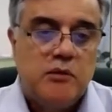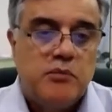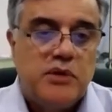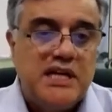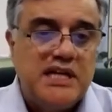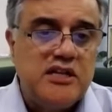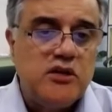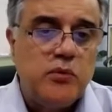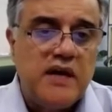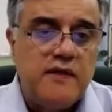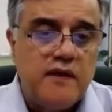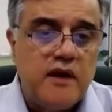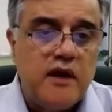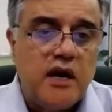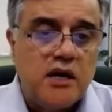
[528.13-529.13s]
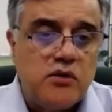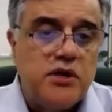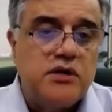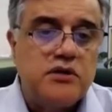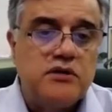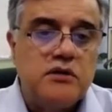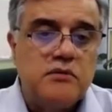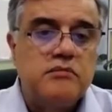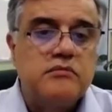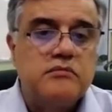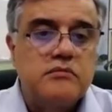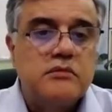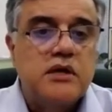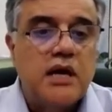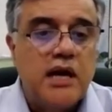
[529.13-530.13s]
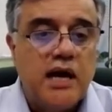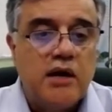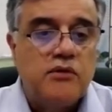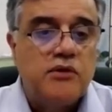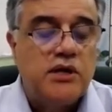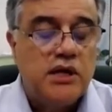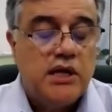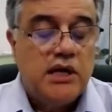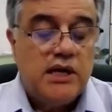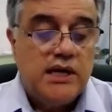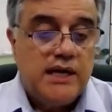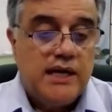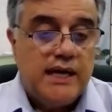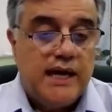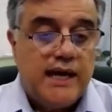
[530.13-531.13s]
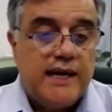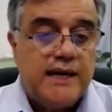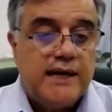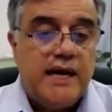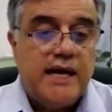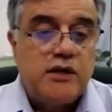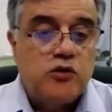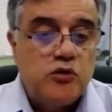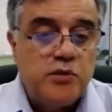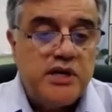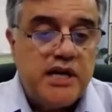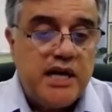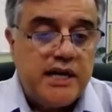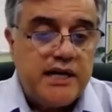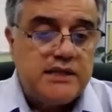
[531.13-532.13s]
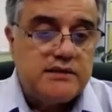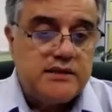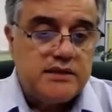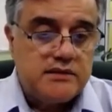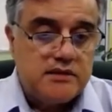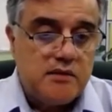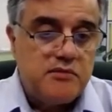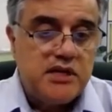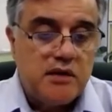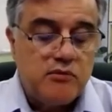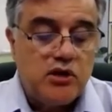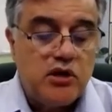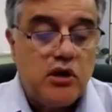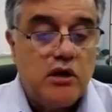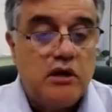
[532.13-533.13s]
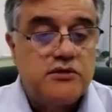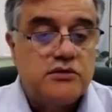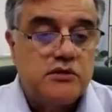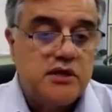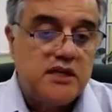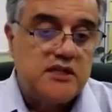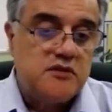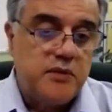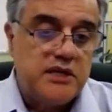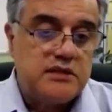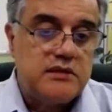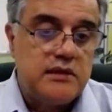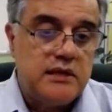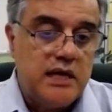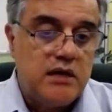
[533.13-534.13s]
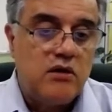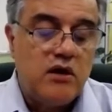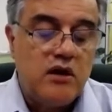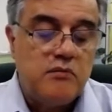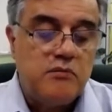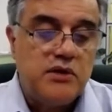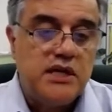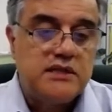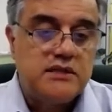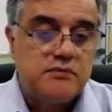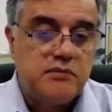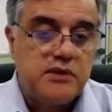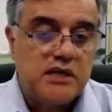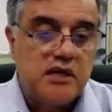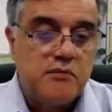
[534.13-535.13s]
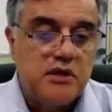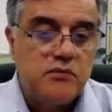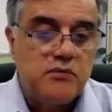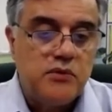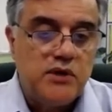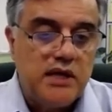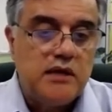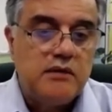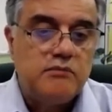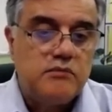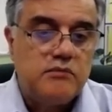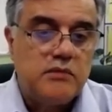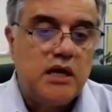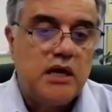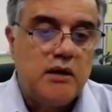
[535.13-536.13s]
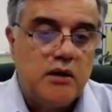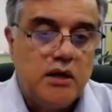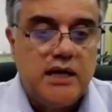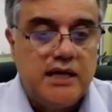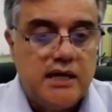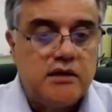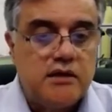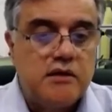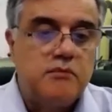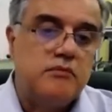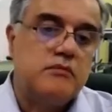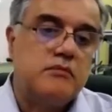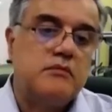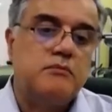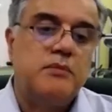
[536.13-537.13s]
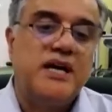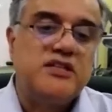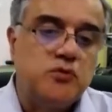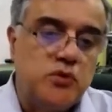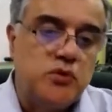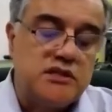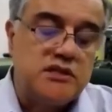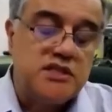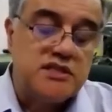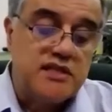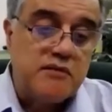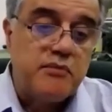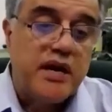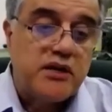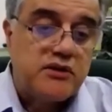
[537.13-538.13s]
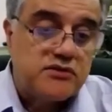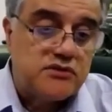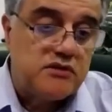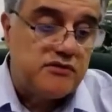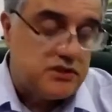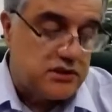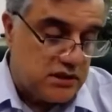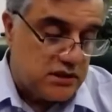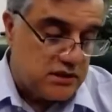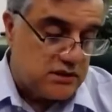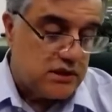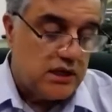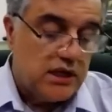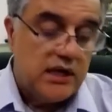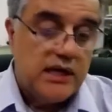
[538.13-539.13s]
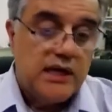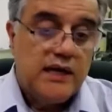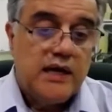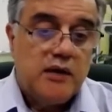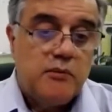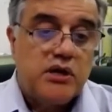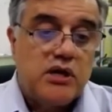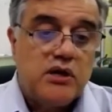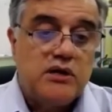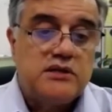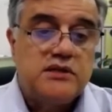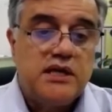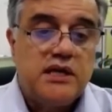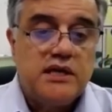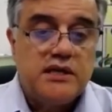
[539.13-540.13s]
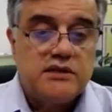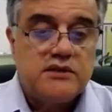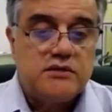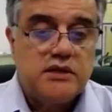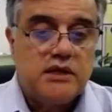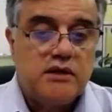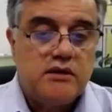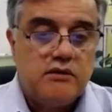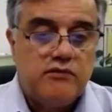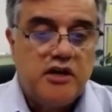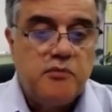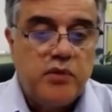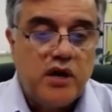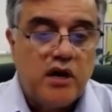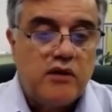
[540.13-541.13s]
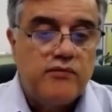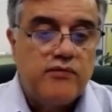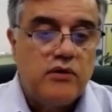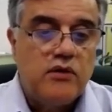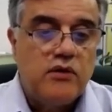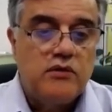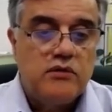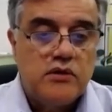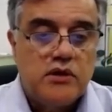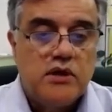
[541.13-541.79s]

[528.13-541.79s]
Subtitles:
But either way, they are going to the cloud. And Kubernetes is something I'm going to also touch base later on, but it's becoming really another buzzword, just like microservices, because it is a very powerful